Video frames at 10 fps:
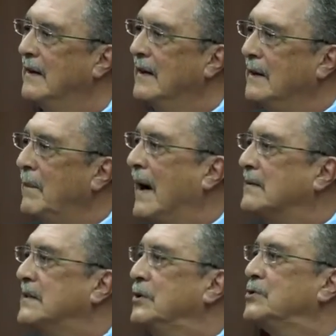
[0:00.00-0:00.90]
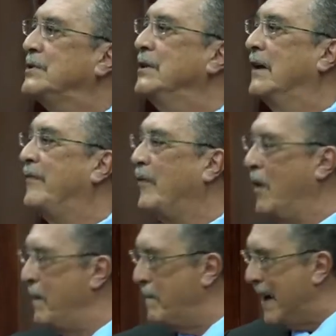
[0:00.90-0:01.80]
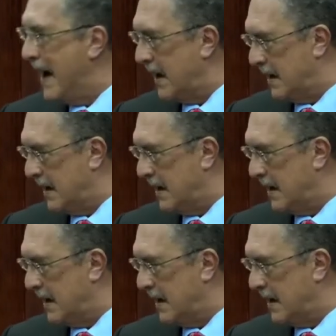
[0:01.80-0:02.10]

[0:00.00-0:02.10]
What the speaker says: The Bank of Saint Lucia is not a foreign bank.